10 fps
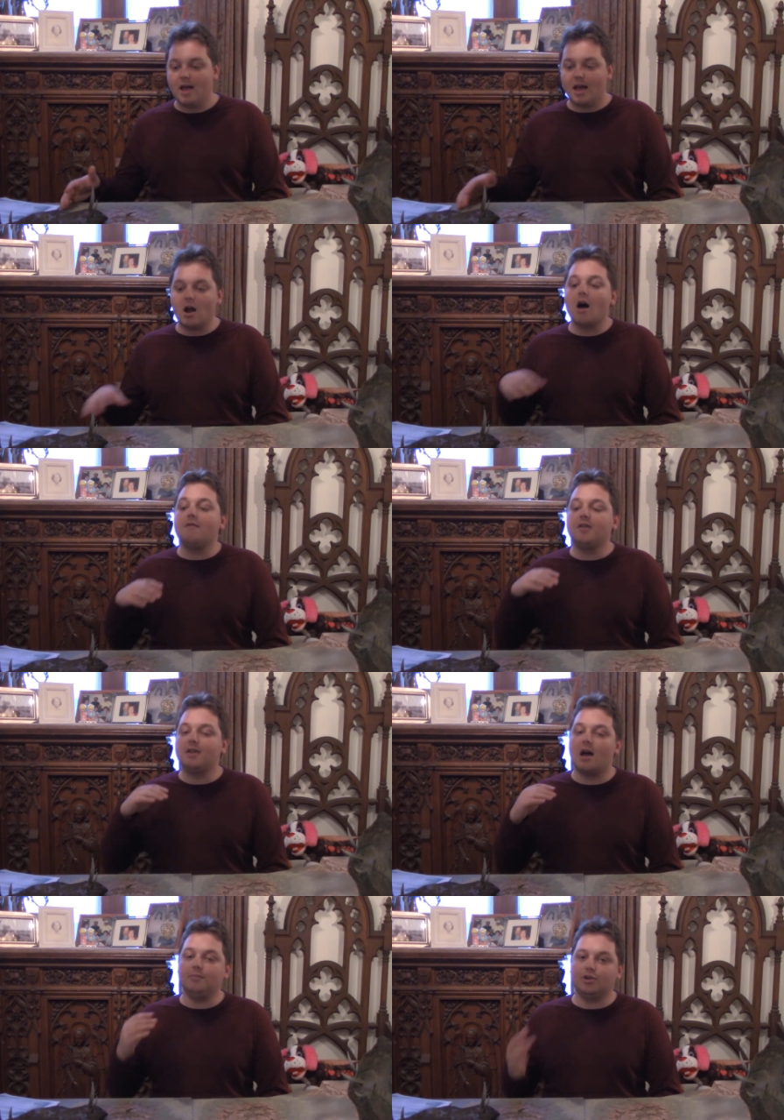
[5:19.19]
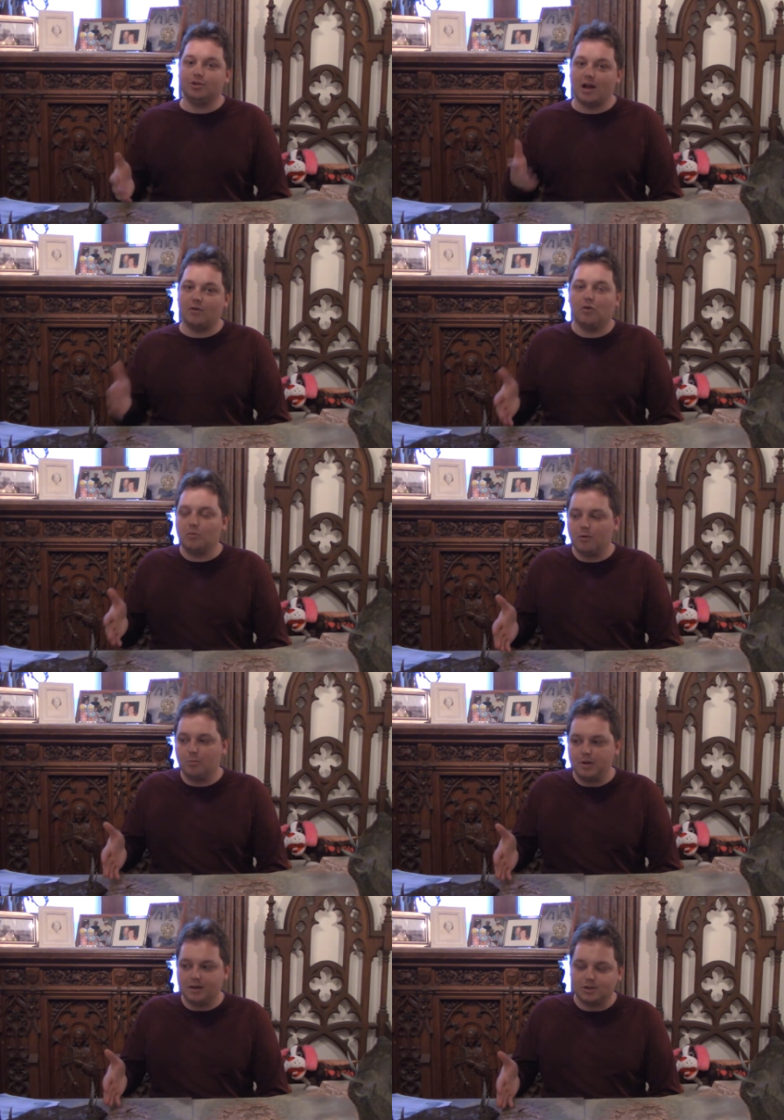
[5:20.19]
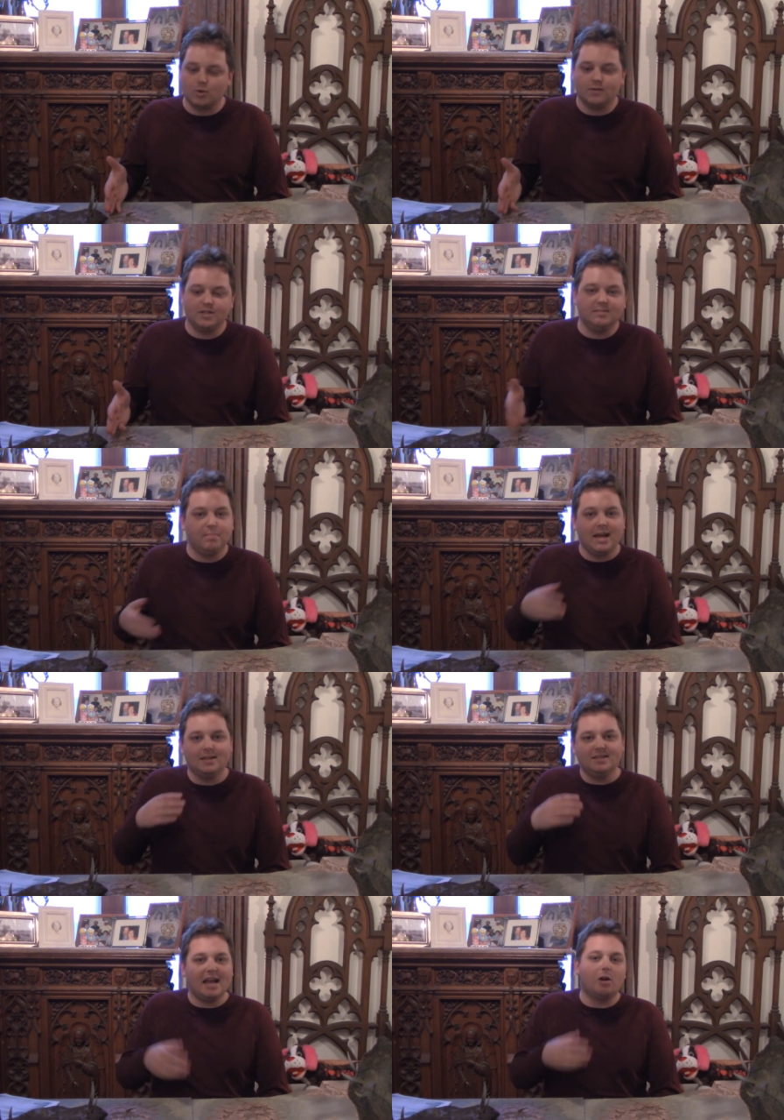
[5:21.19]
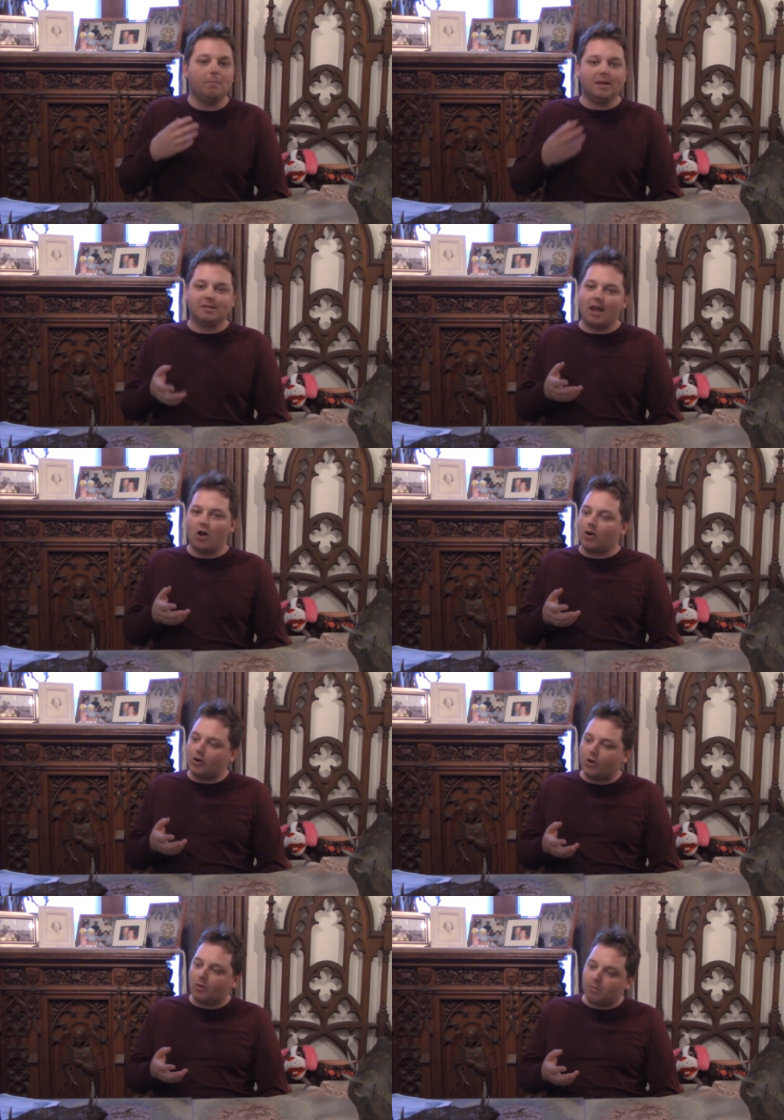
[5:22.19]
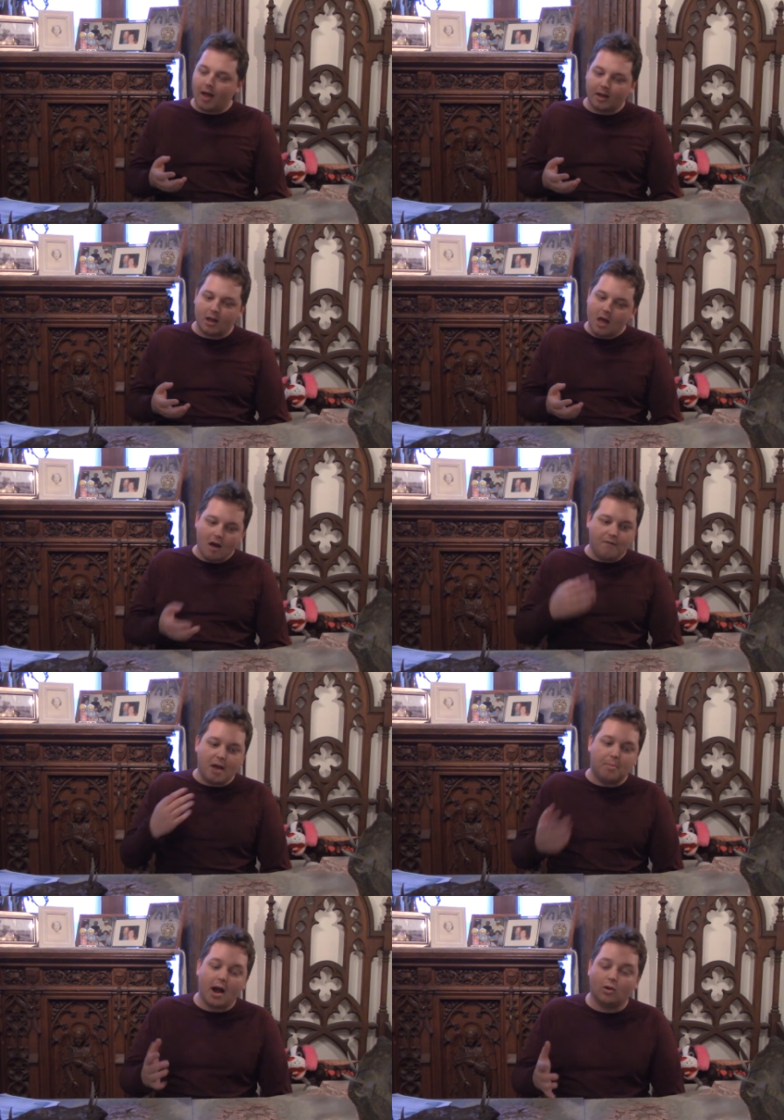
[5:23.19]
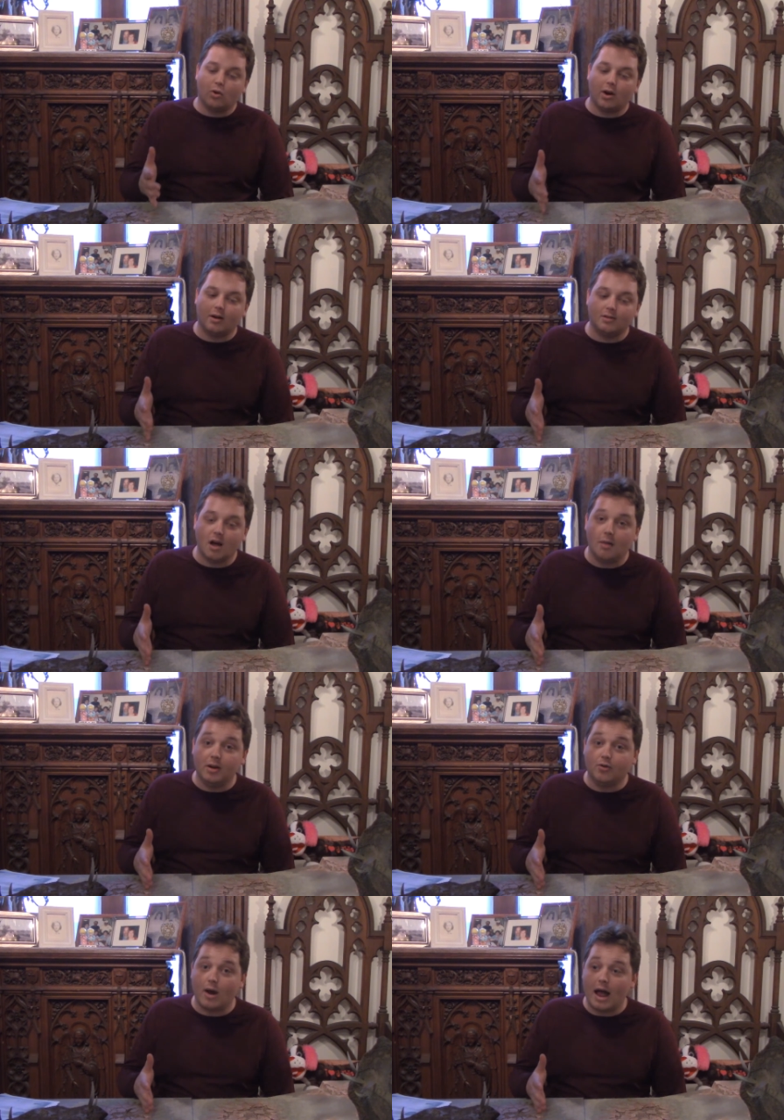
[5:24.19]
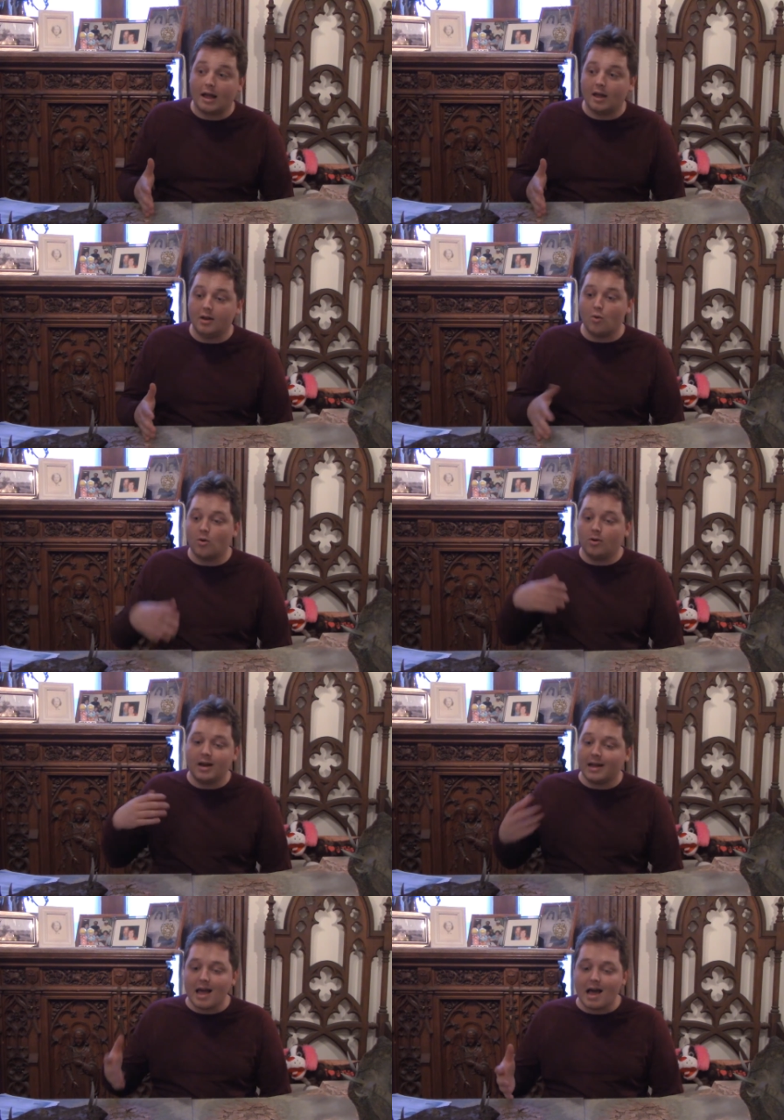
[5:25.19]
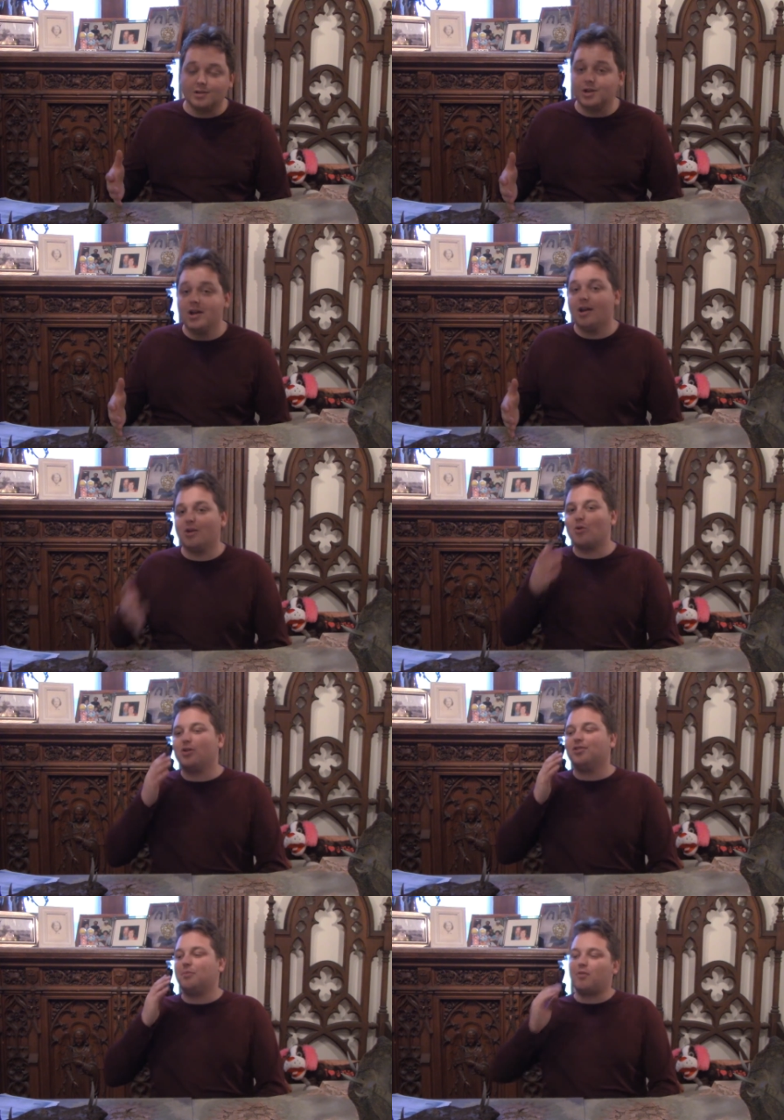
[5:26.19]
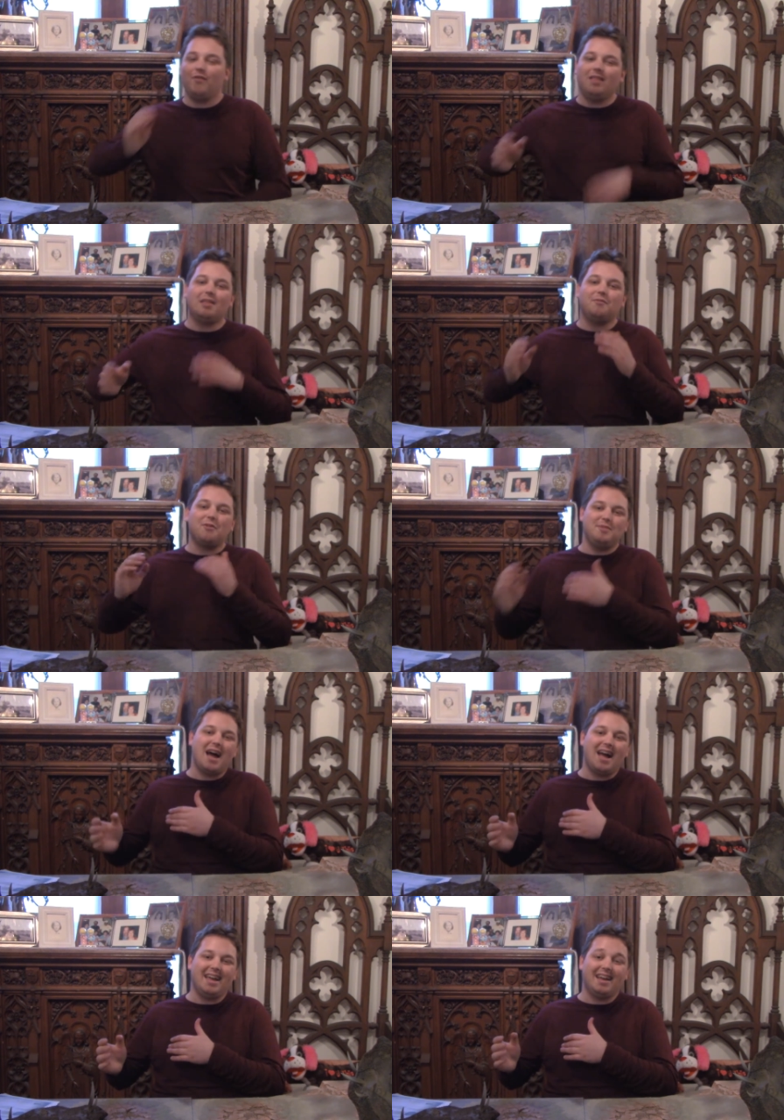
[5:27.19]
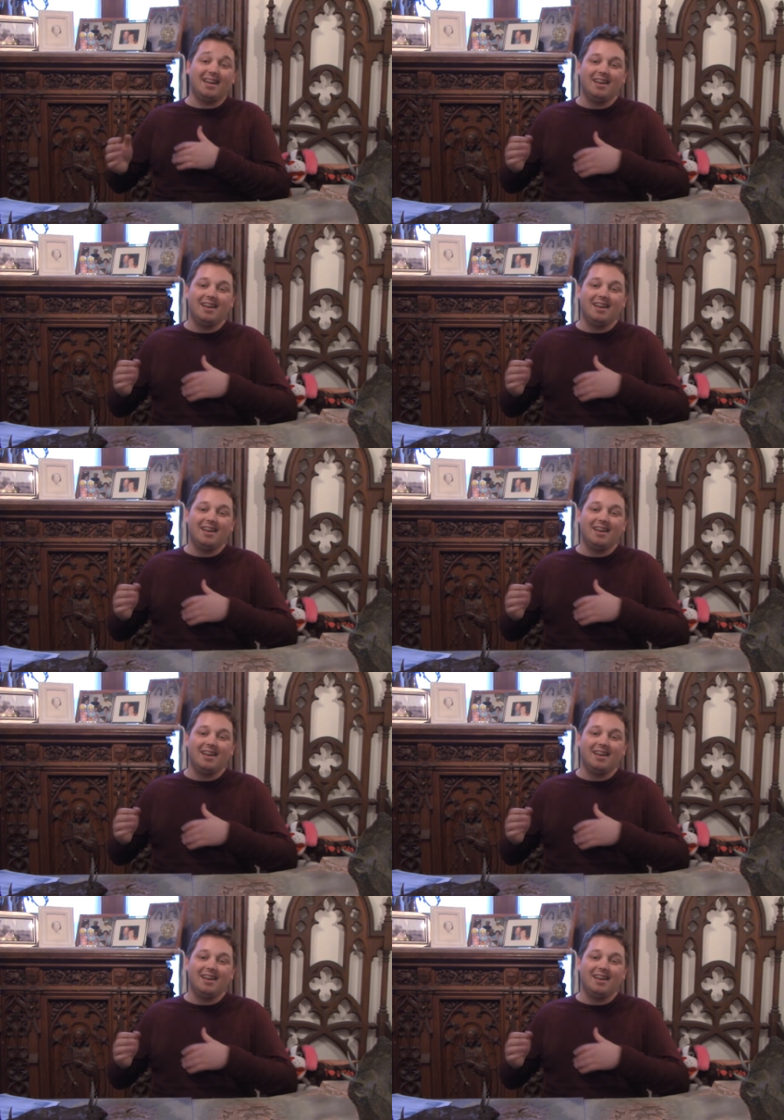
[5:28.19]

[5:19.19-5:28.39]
And oftentimes your general will be a sort of big centerpiece character like a vampire lord and a zombie dragon or Nagash in order to prevent them from dying,